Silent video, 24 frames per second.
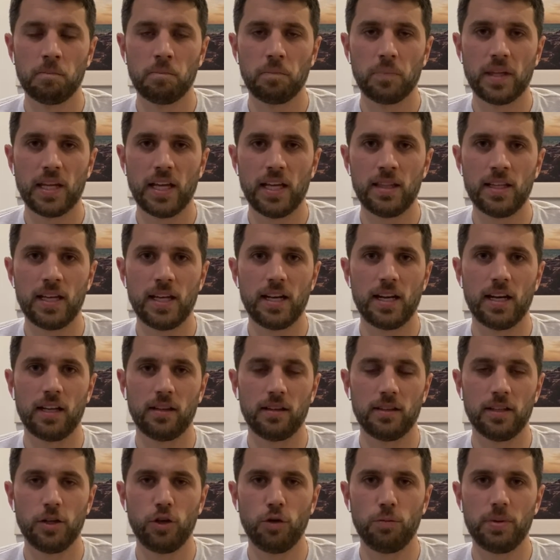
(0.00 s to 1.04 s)
and then a
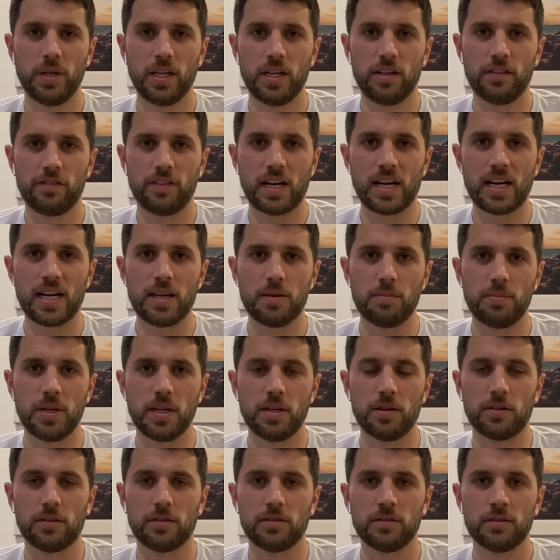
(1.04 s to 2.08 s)
little bit of eye
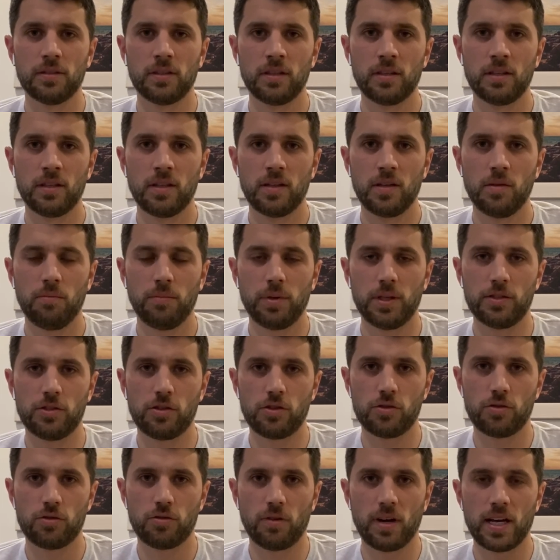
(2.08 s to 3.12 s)
appeal. But
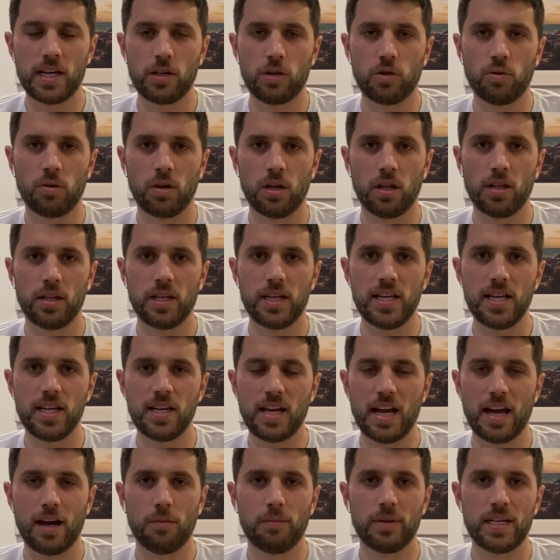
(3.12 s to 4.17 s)
strike quality,
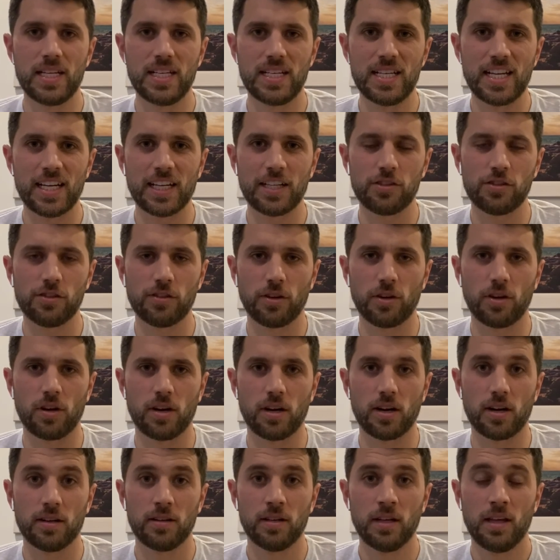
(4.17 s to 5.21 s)
how many nicks there
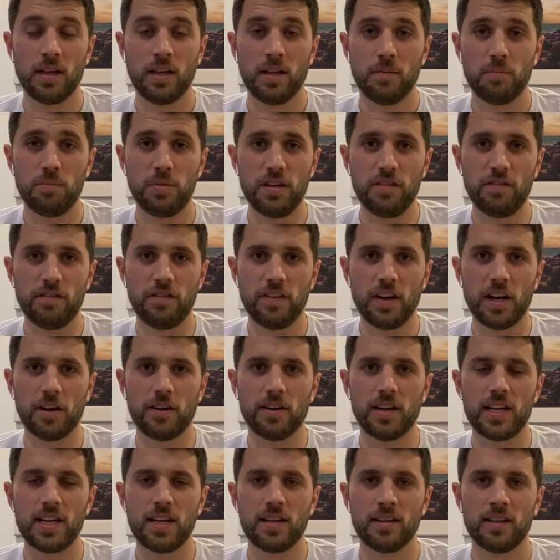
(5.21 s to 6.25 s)
are. Be
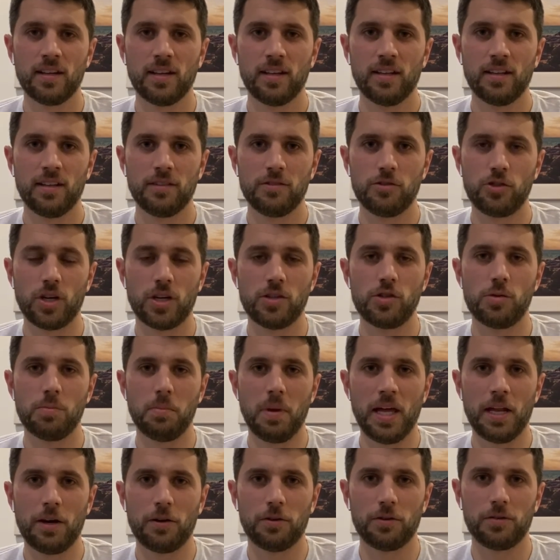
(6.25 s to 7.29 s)
very
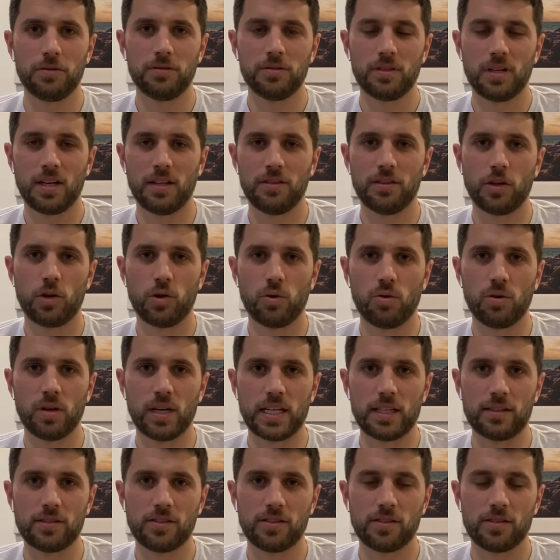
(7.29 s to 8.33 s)
judgmental on the
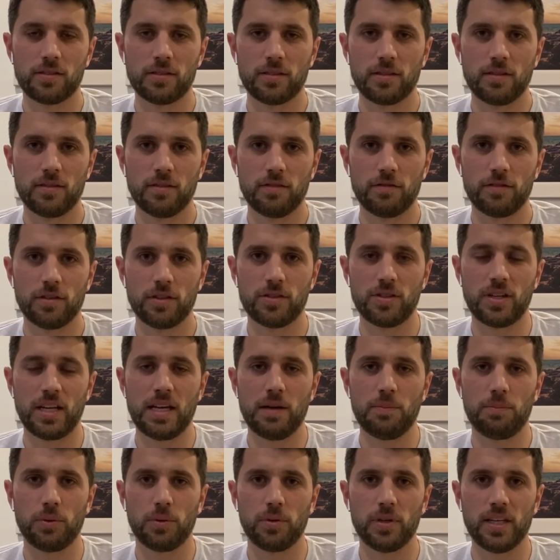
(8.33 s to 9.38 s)
coins. For
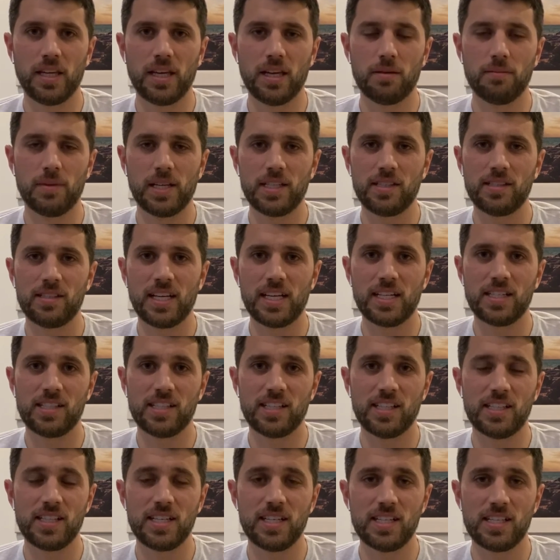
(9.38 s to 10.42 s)
example, to get a Mint State
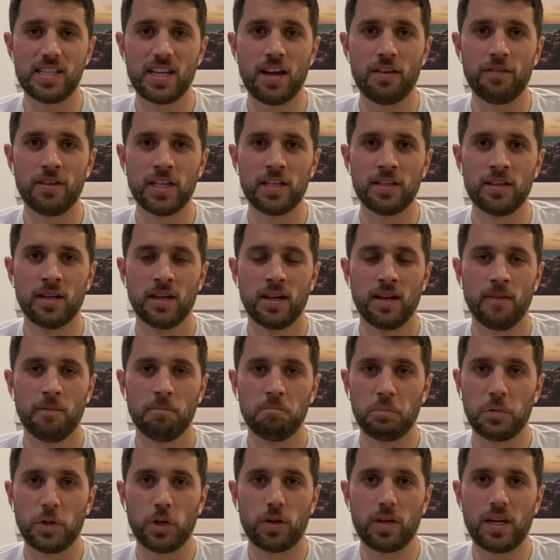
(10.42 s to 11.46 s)
67,
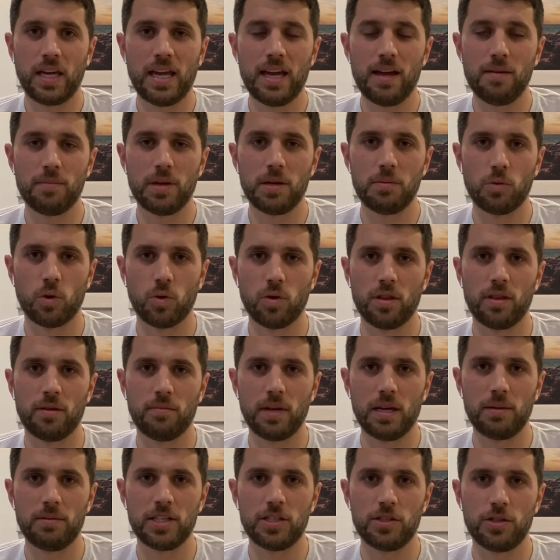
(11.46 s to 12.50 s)
there can't be more than
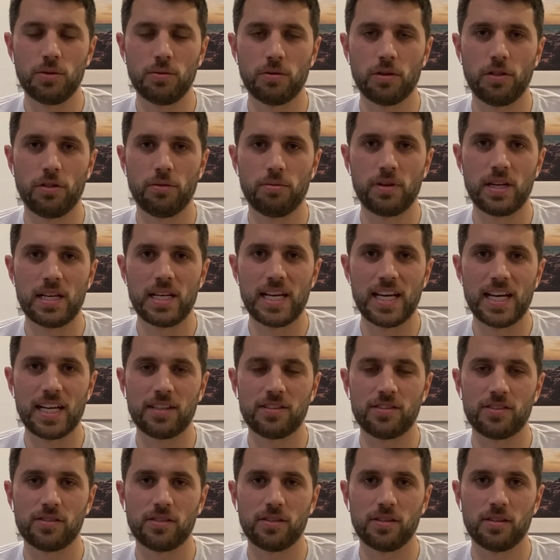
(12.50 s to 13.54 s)
maybe 2 or 3 nicks,